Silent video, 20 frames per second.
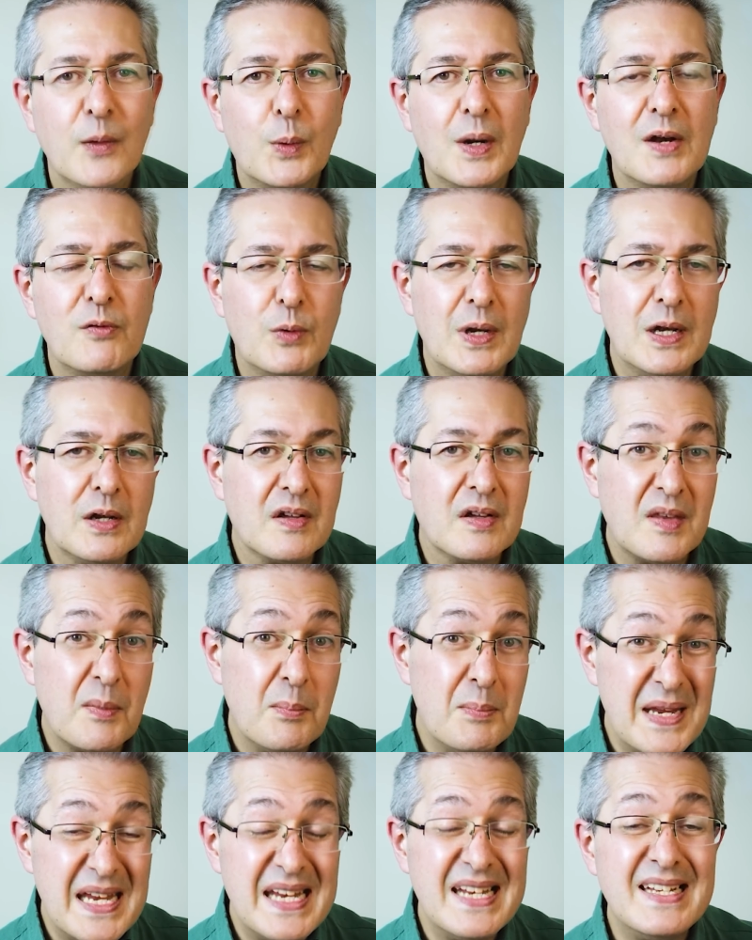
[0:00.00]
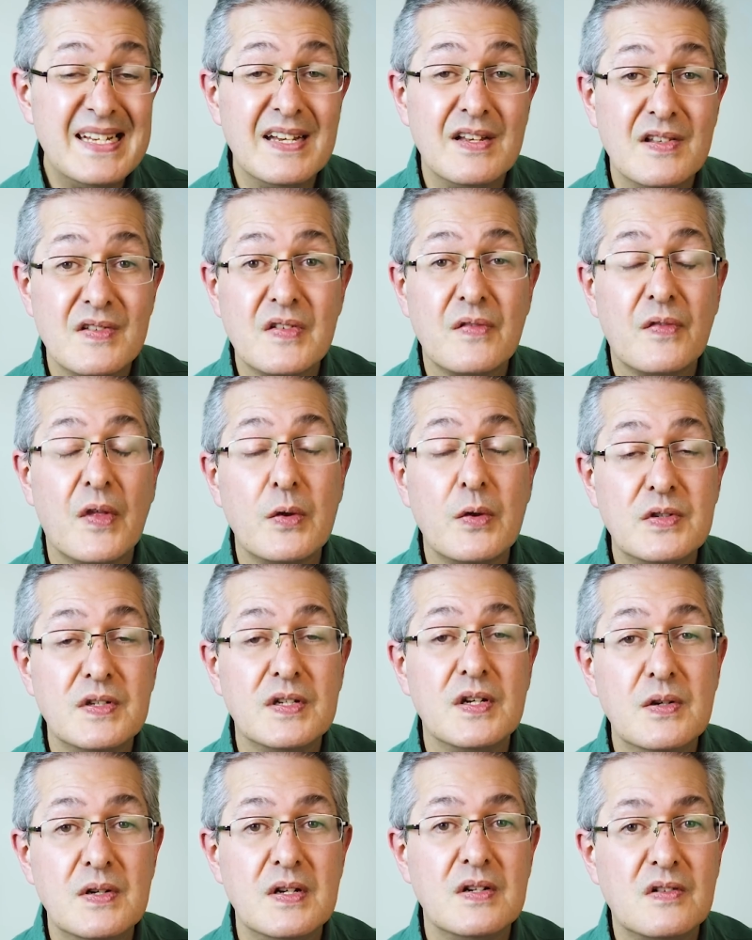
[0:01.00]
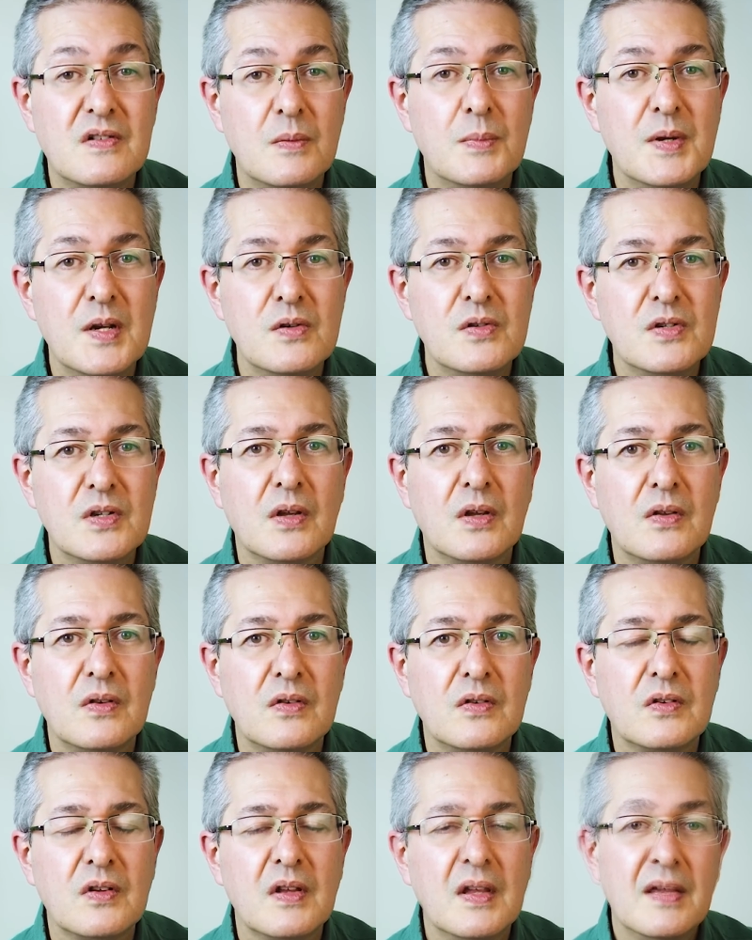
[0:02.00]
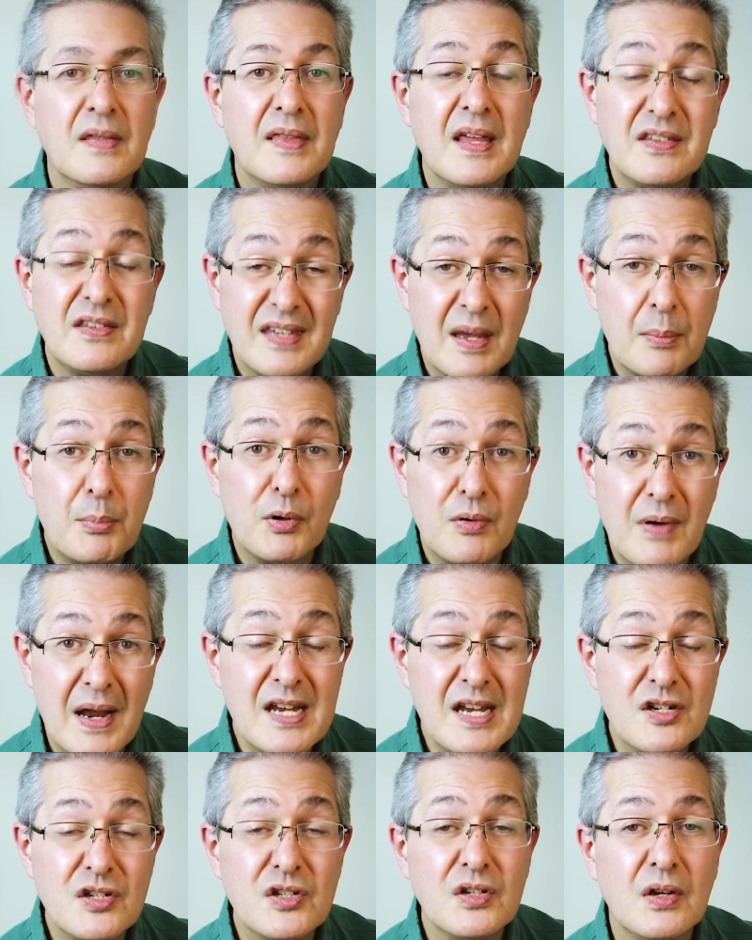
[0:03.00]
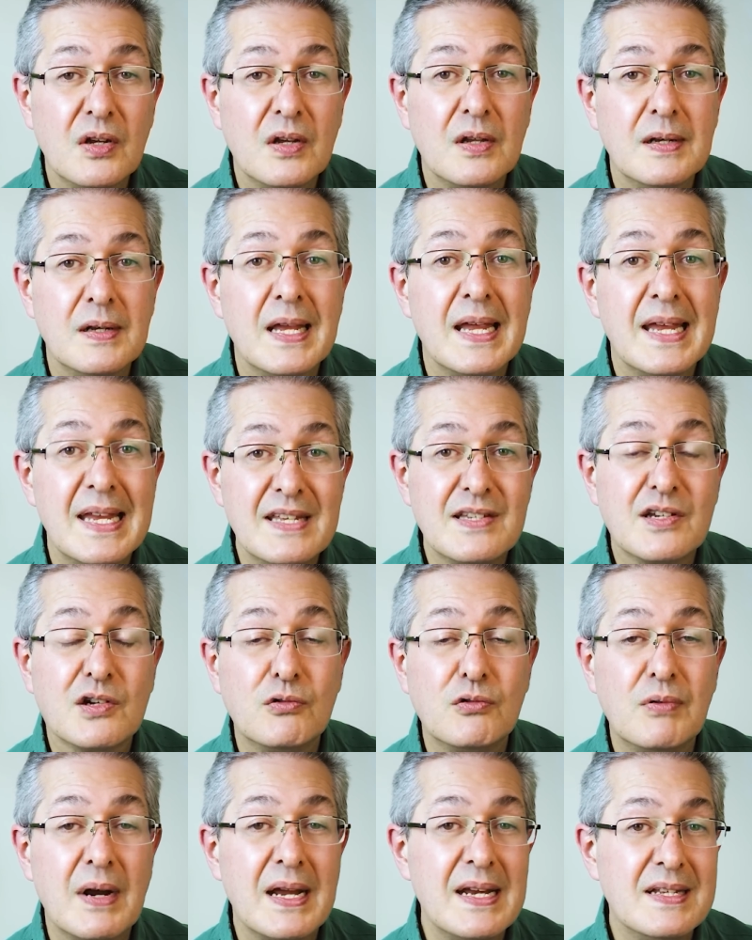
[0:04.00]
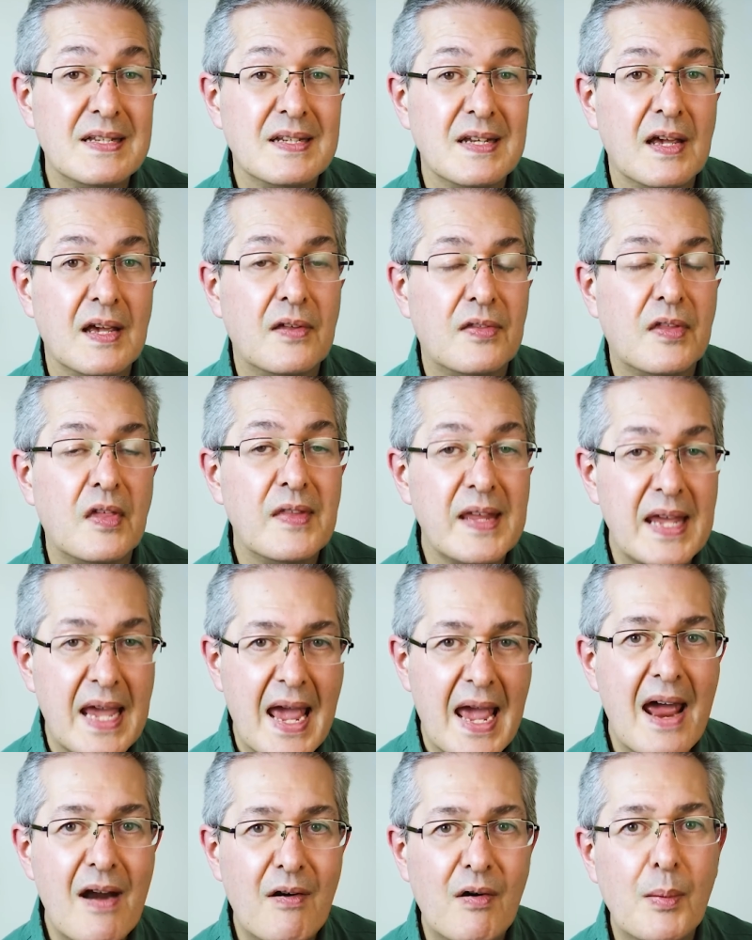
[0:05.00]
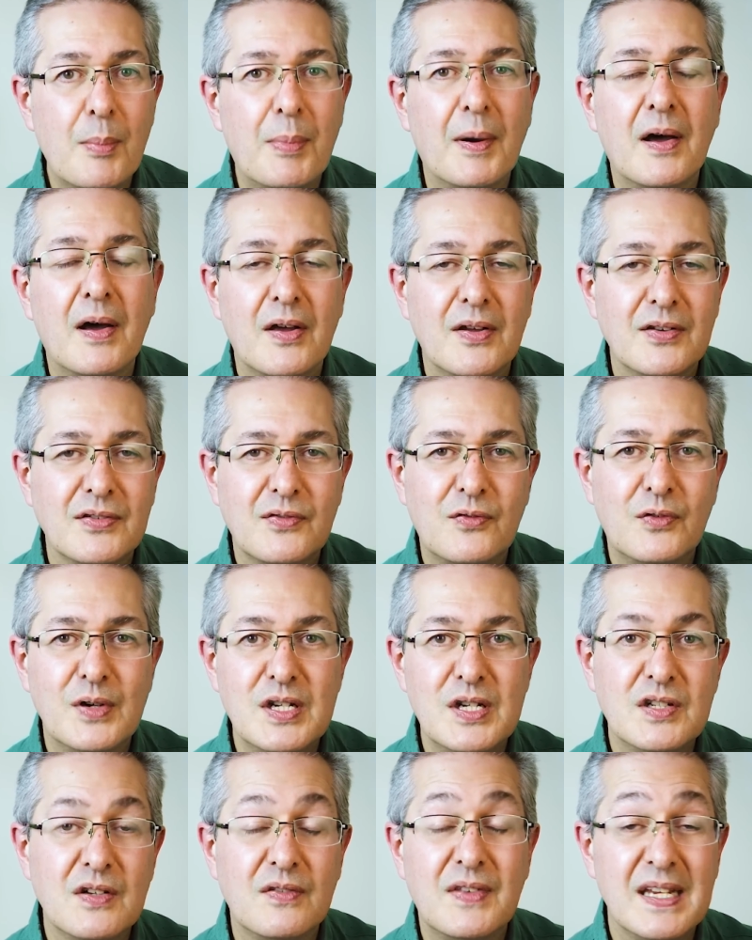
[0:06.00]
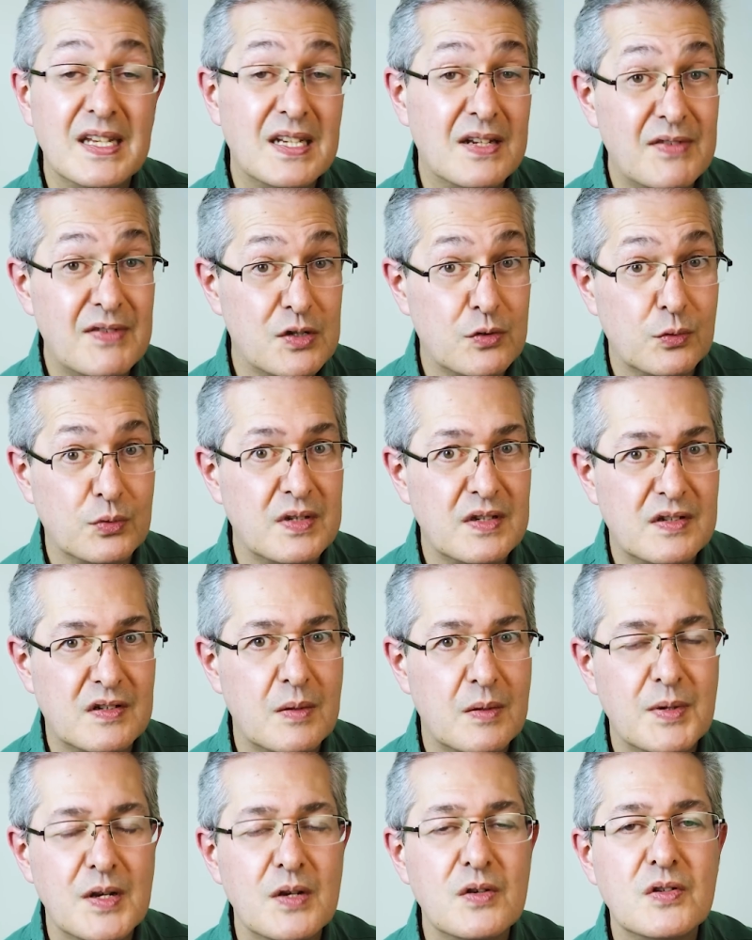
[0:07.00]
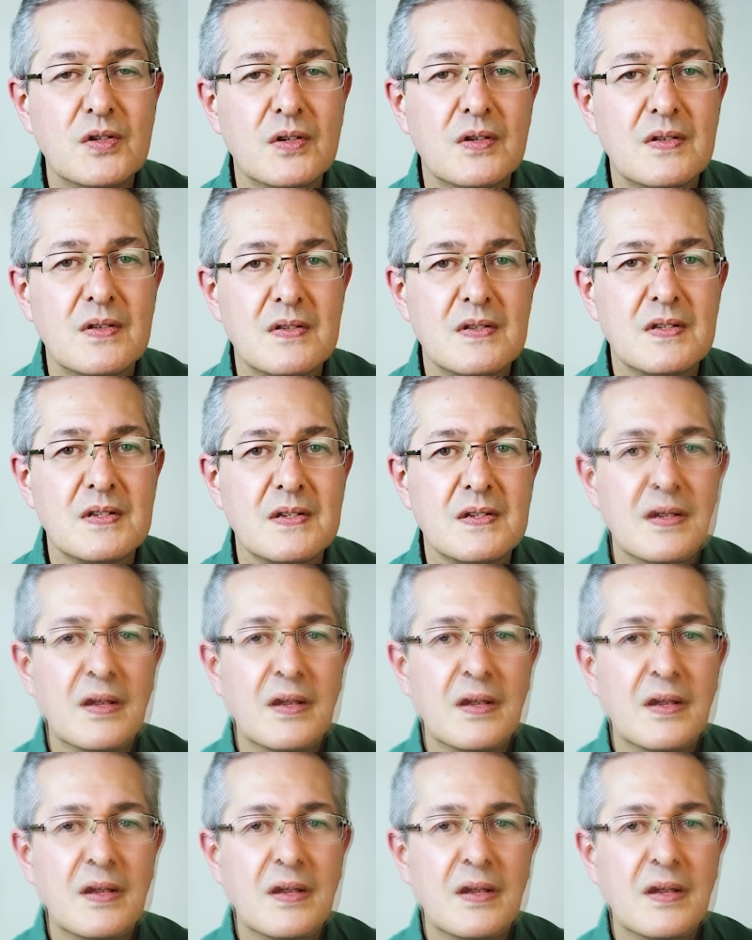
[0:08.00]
Well, if we look at the medians of those two distributions, their separation is greater than the error bars for each of the individual distributions,